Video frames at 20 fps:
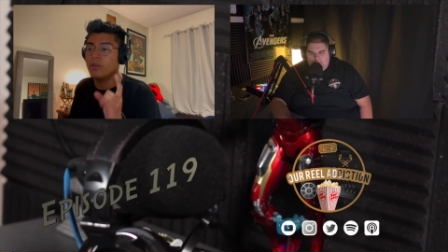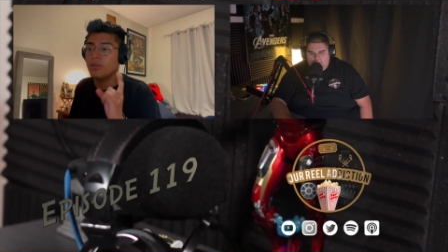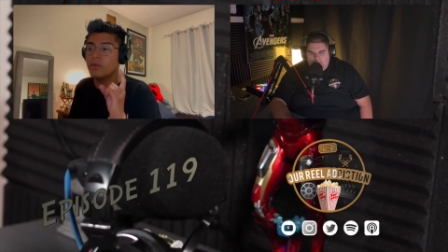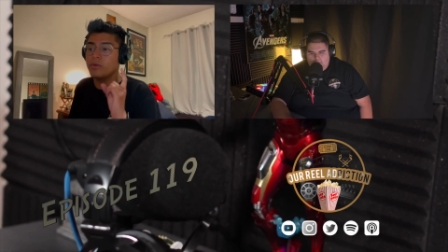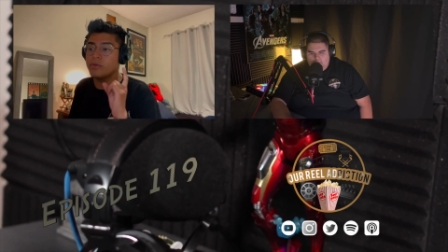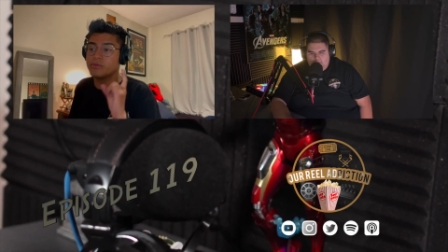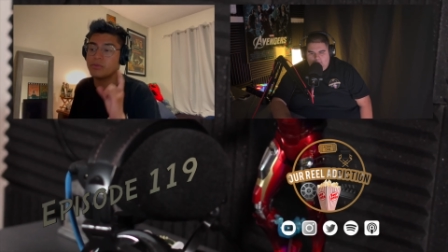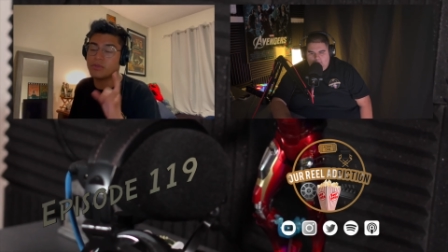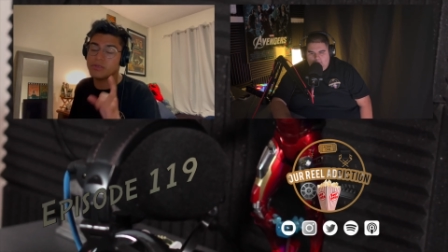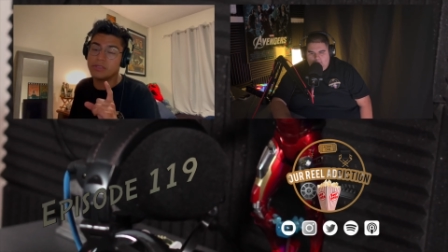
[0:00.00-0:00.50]
who
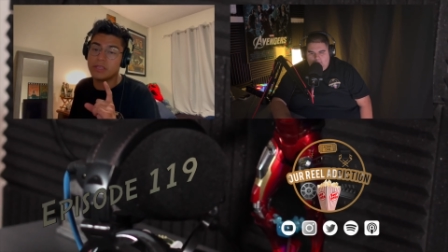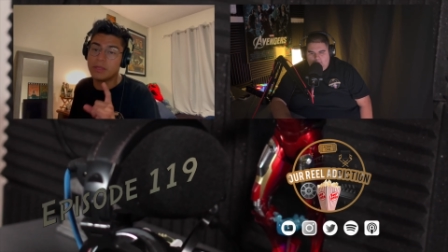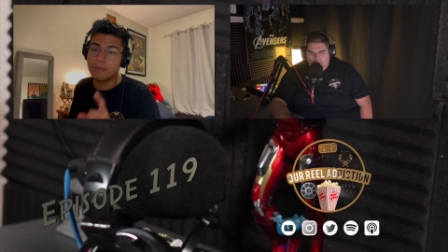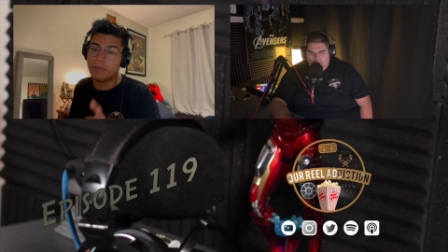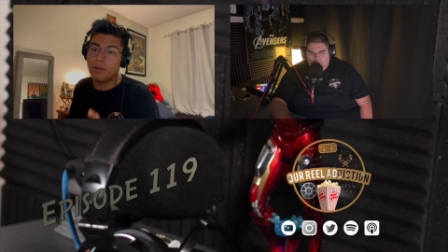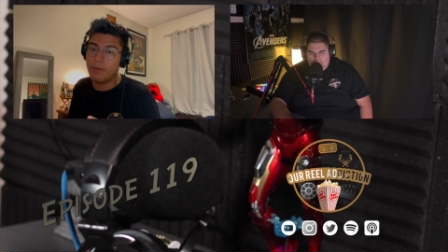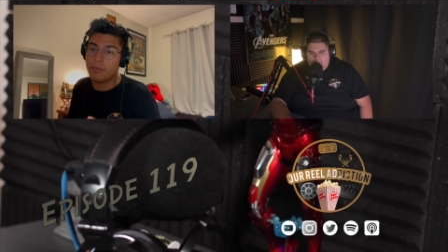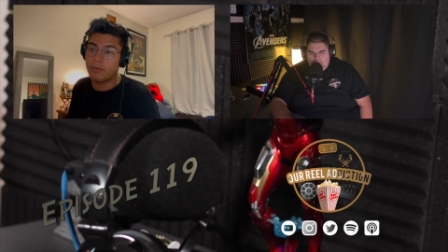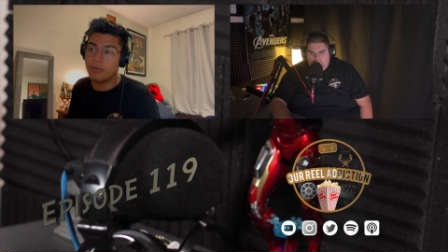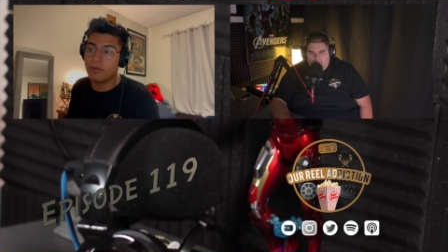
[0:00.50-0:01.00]
was recently
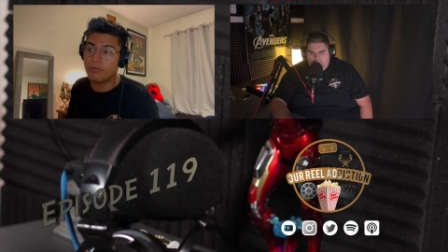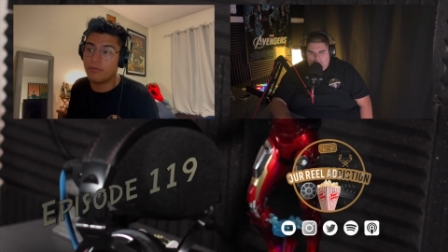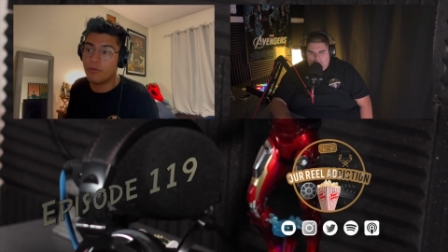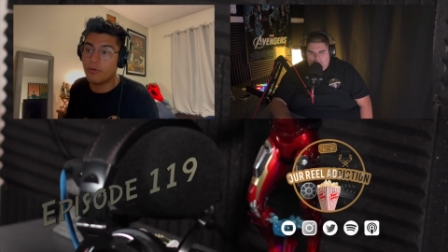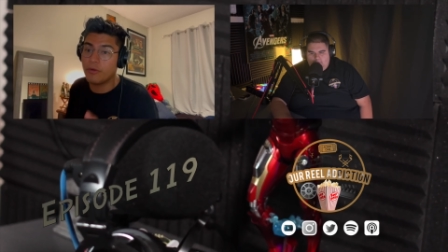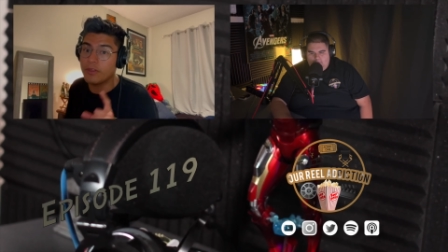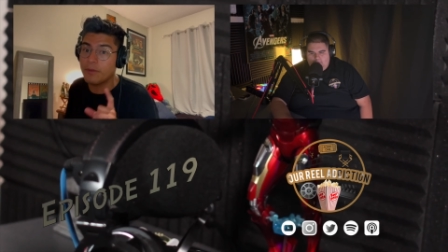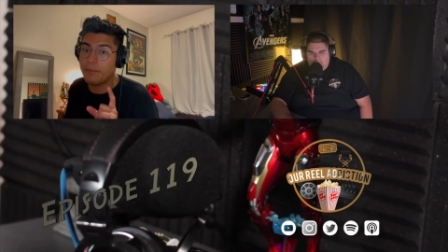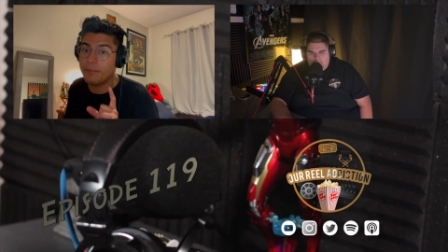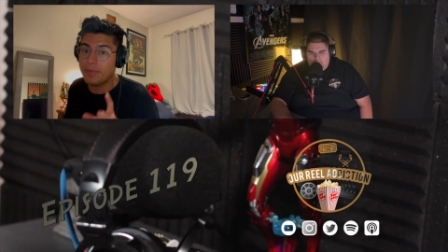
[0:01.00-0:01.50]
popular
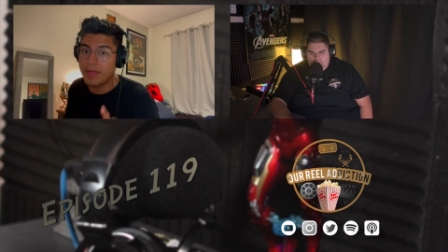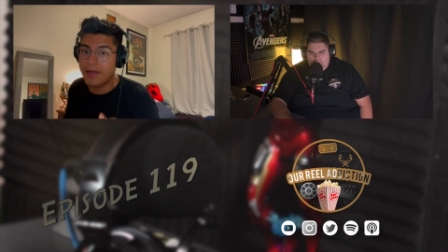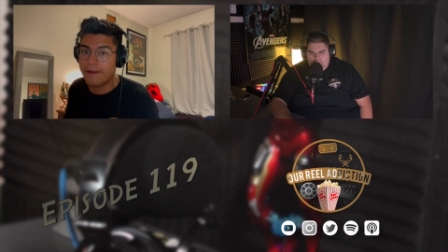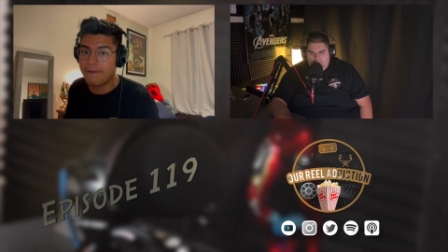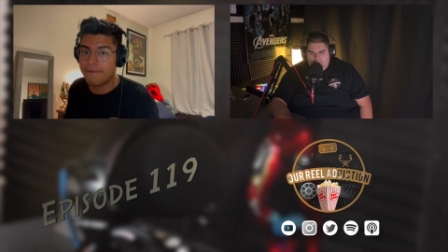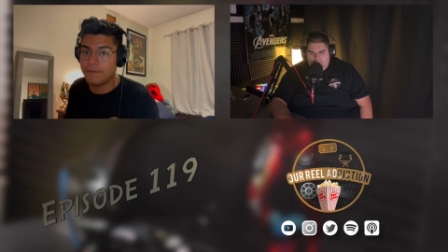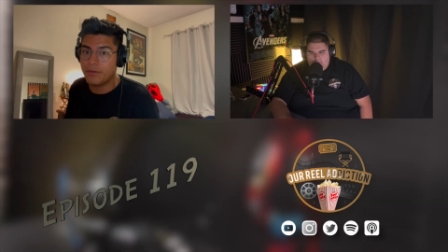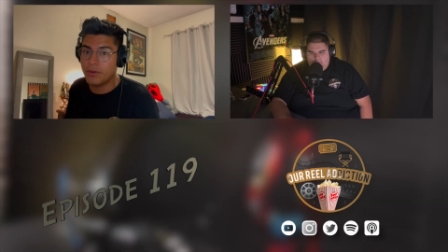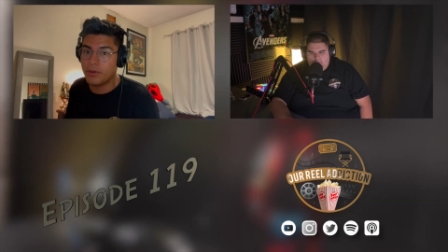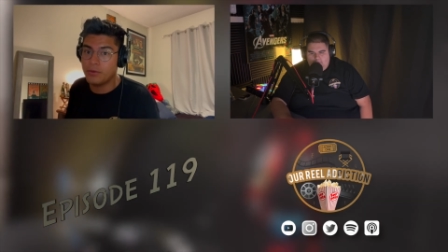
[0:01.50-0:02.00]
for The
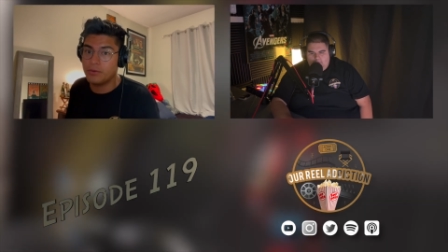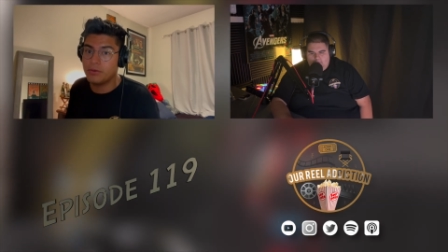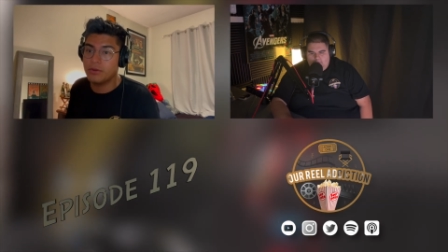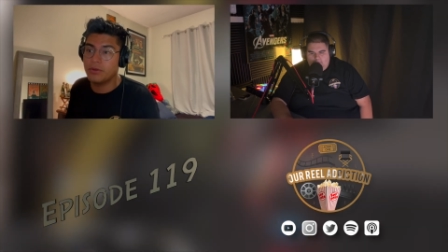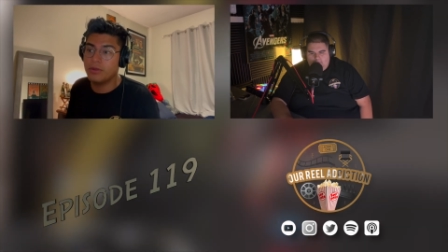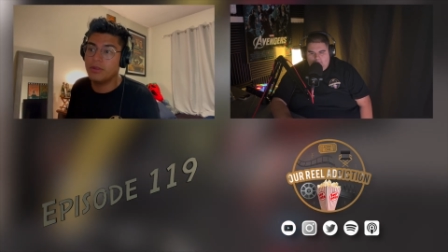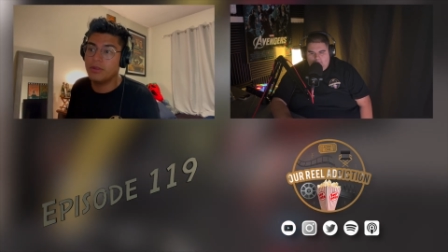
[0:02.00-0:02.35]
Black Phone.